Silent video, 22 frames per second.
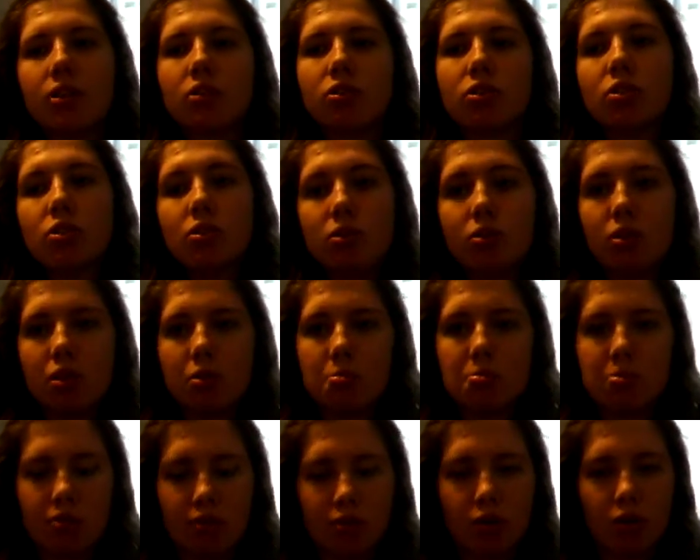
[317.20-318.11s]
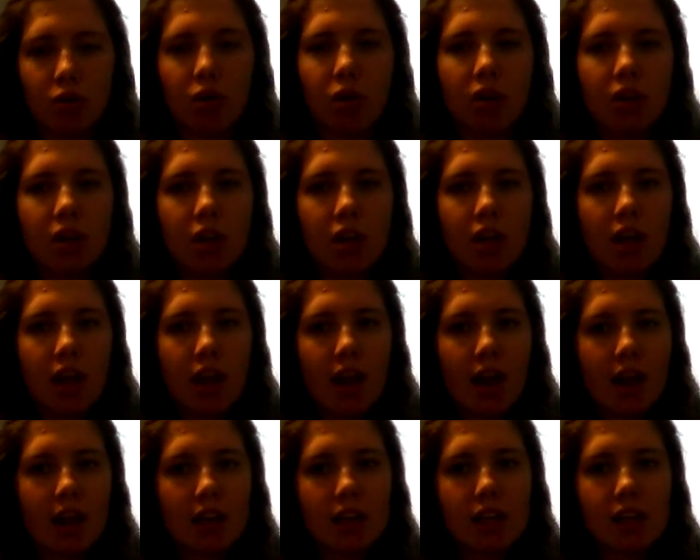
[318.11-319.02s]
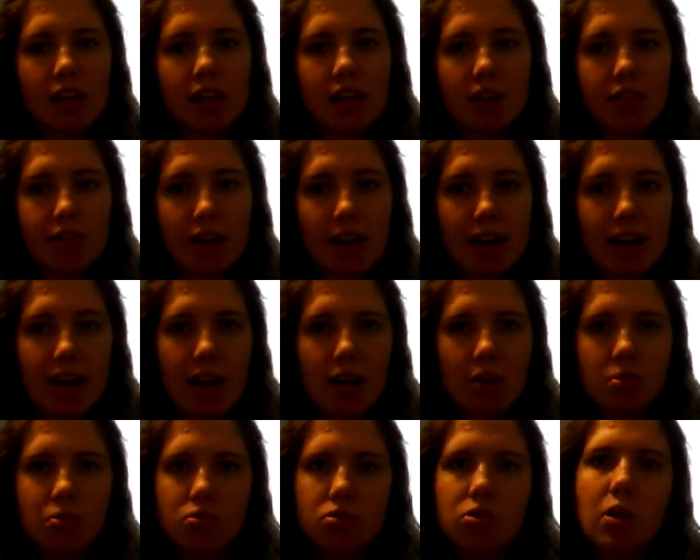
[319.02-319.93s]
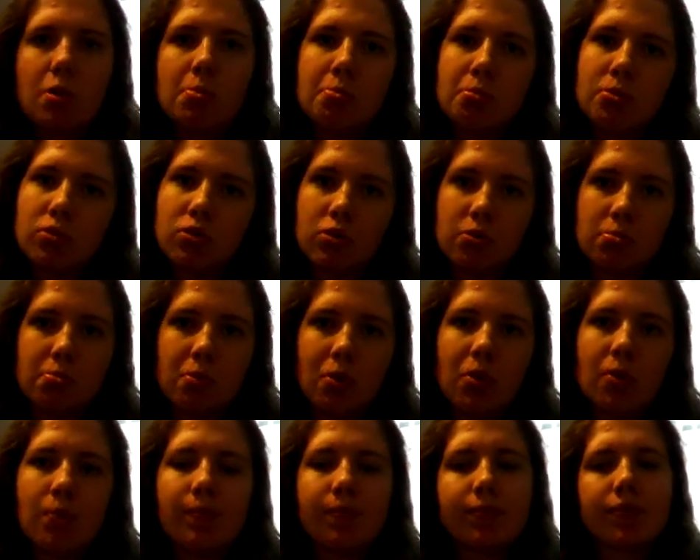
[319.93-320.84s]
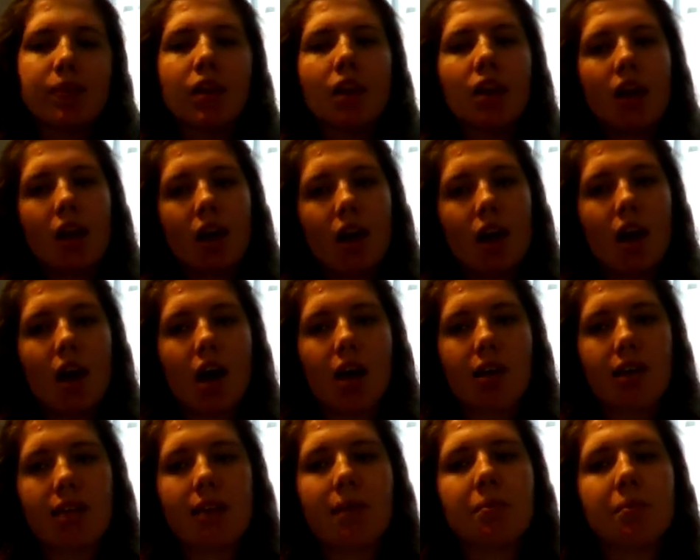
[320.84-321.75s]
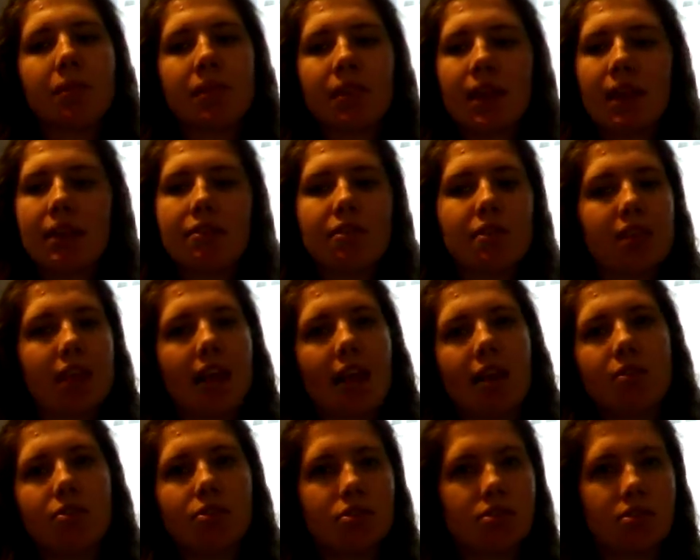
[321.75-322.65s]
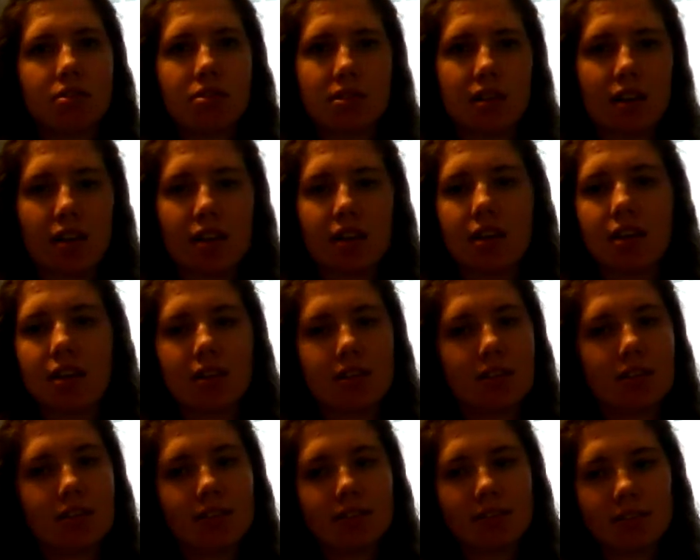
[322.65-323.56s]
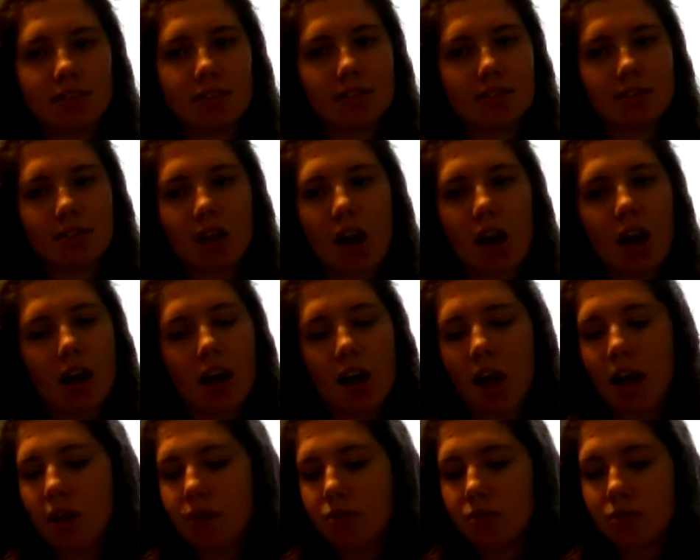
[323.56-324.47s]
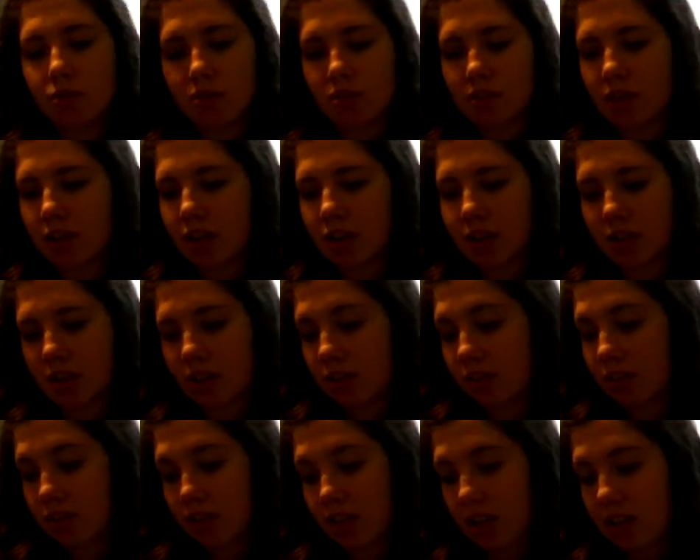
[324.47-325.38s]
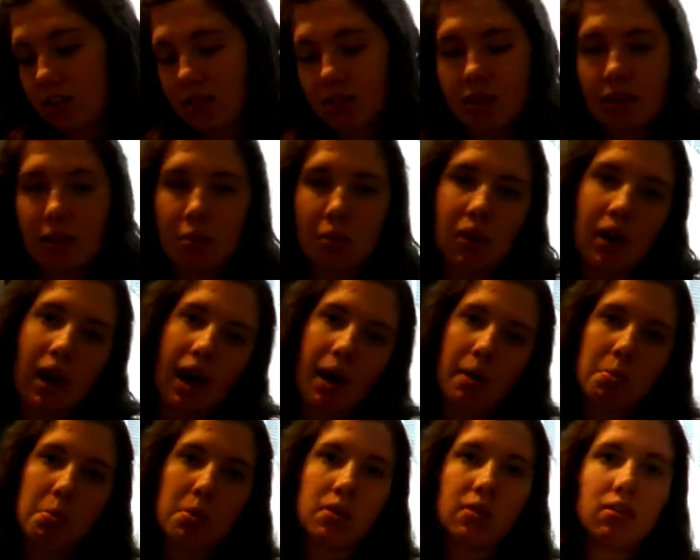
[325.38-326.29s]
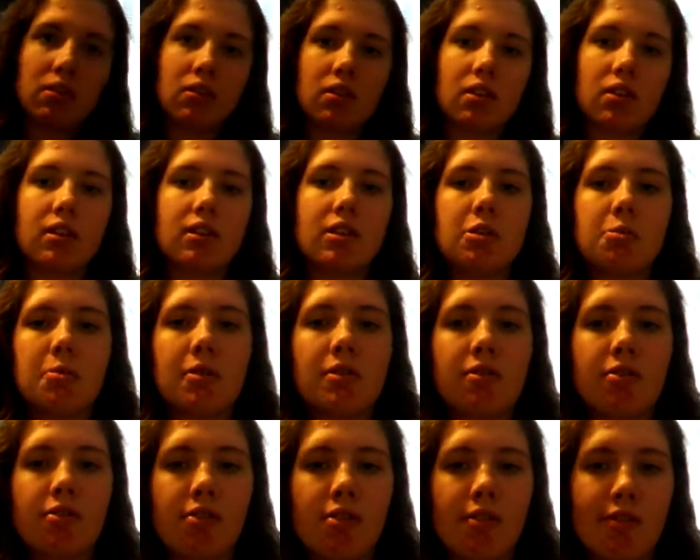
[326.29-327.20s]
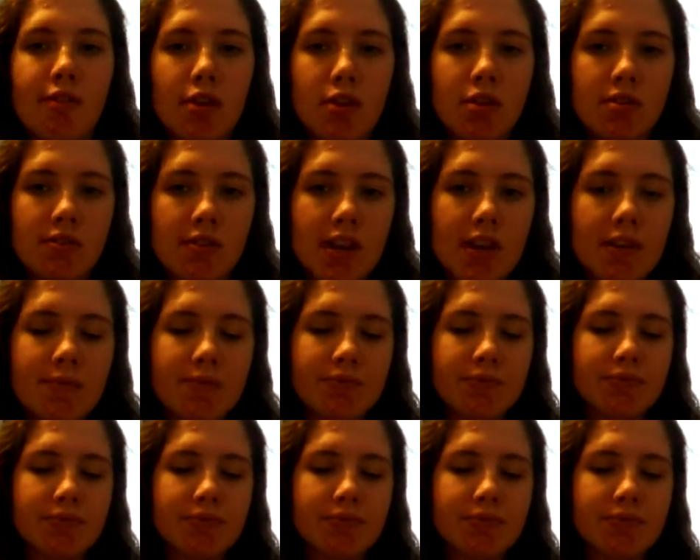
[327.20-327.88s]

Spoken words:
two of them before, and then I ran out, so I bought some more. And then the other thing, I was just like, I'm just gonna use it, see what happens, a little bit of a review of it.